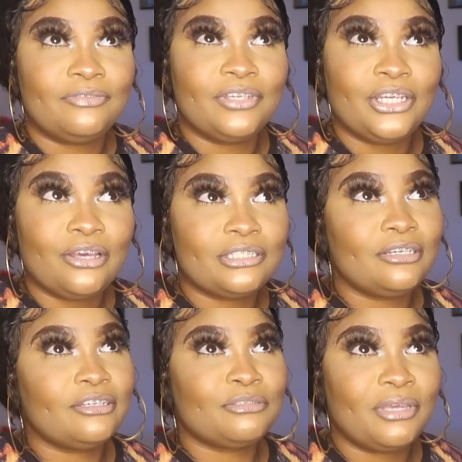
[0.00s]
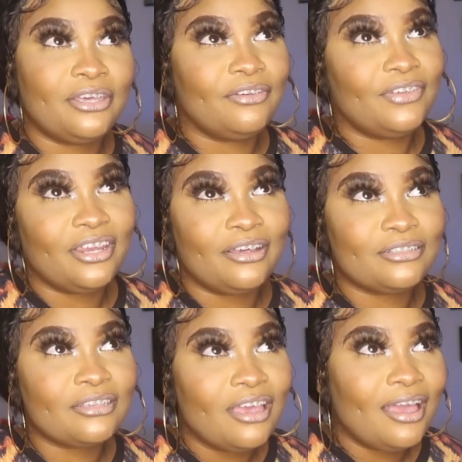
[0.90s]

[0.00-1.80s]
videos and those makeup videos,